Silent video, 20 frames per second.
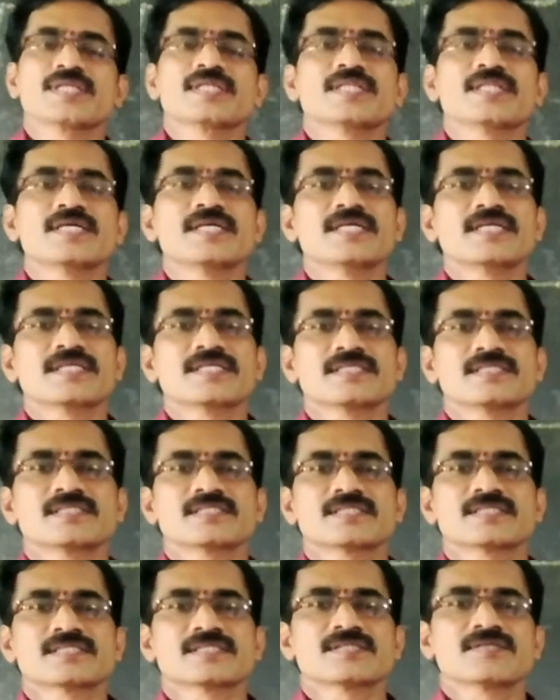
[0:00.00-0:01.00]
then it
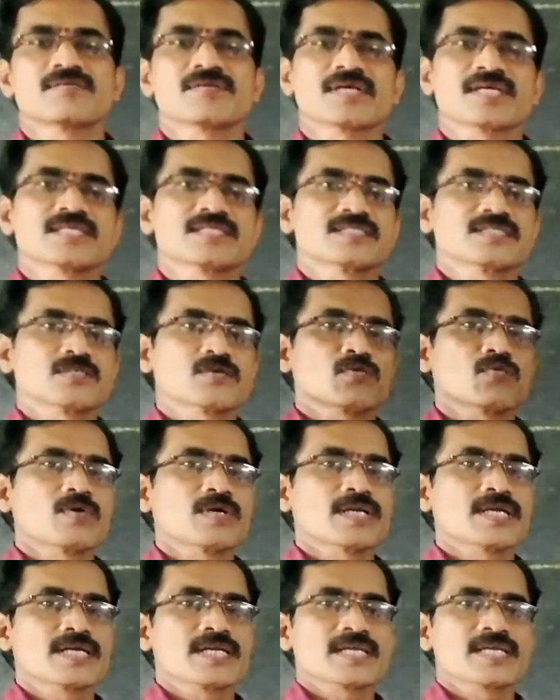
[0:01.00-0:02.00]
is known as
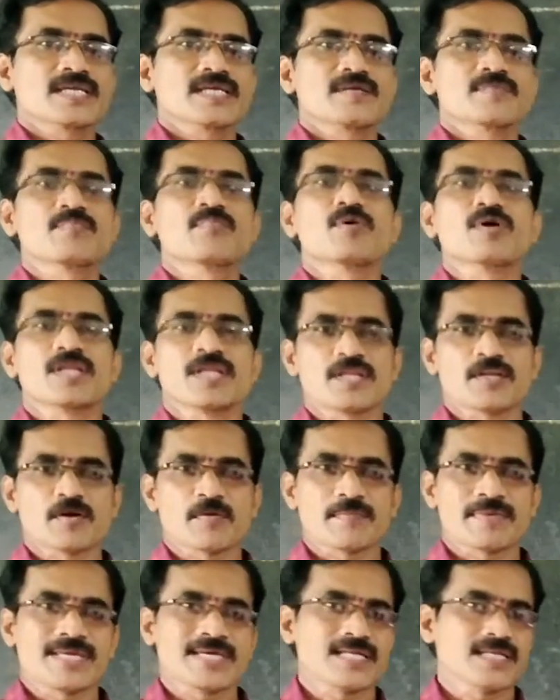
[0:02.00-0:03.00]
quadratic
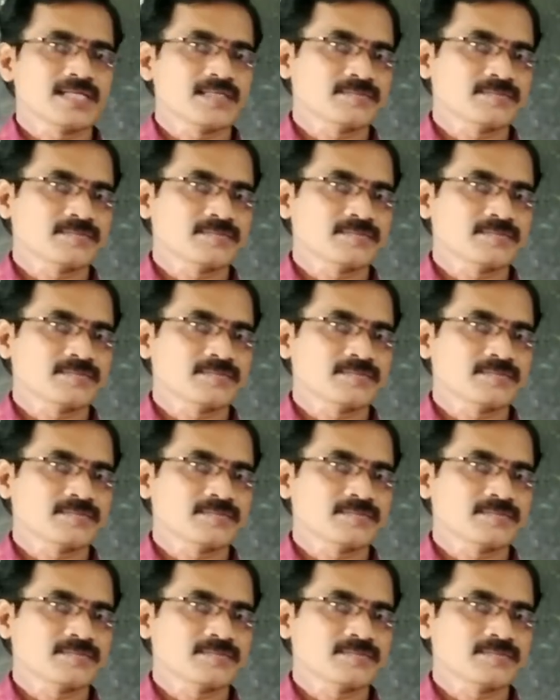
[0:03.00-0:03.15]
polynomial.